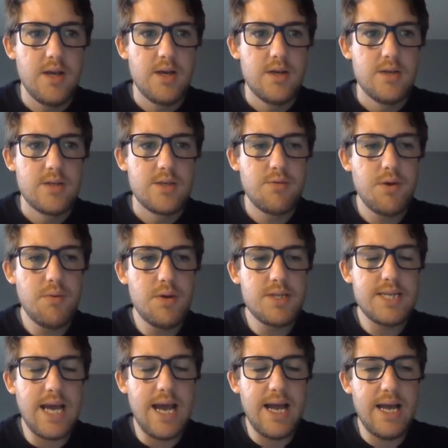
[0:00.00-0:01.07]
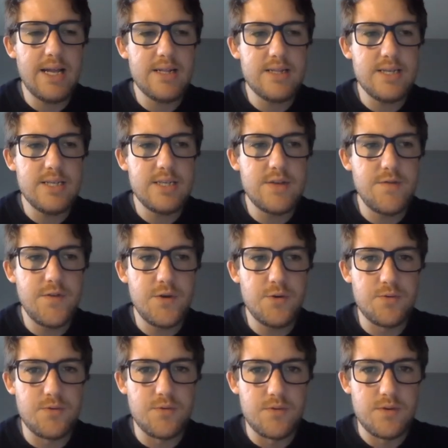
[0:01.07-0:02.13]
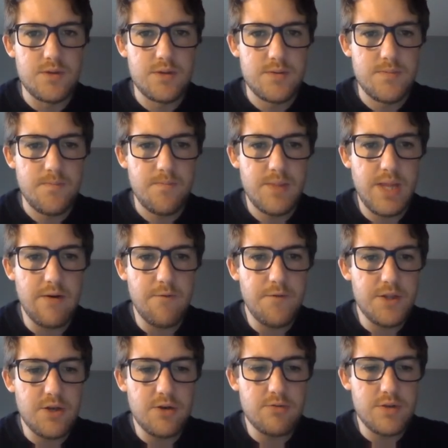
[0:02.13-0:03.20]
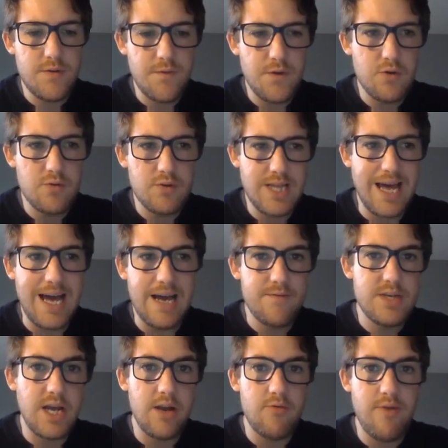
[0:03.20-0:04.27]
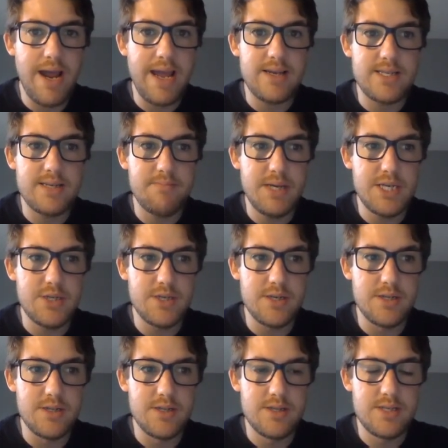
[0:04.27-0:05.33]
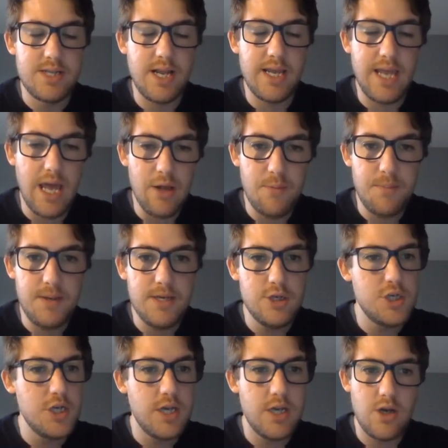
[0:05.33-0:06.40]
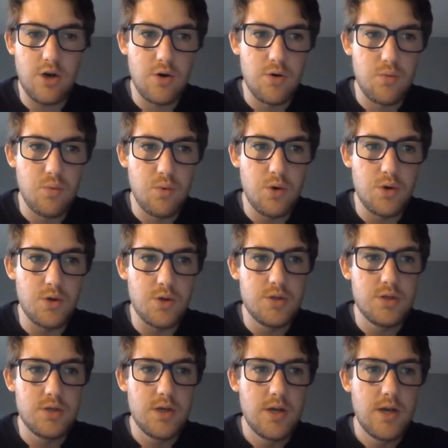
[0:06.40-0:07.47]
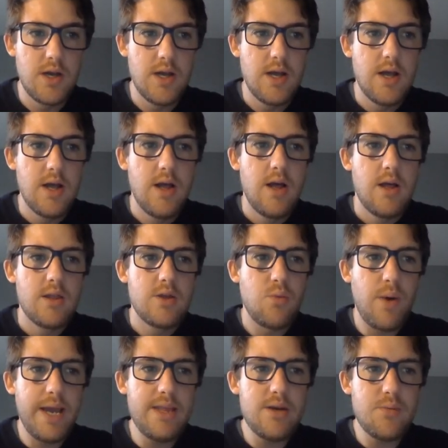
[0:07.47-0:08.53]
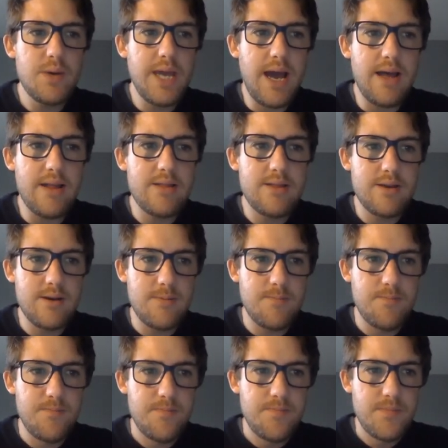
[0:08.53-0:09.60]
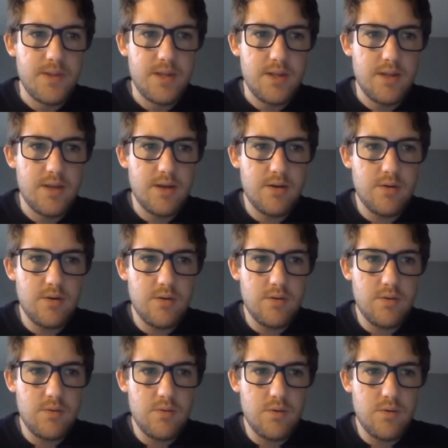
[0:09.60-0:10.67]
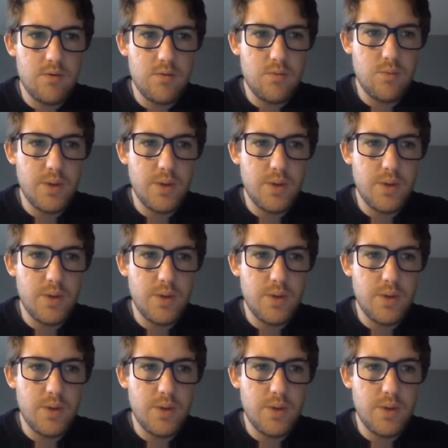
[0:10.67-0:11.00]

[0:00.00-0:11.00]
So we want to add these fuels. Now for those fuels that have direct emissions, like LPG or wood, the way that we add them, we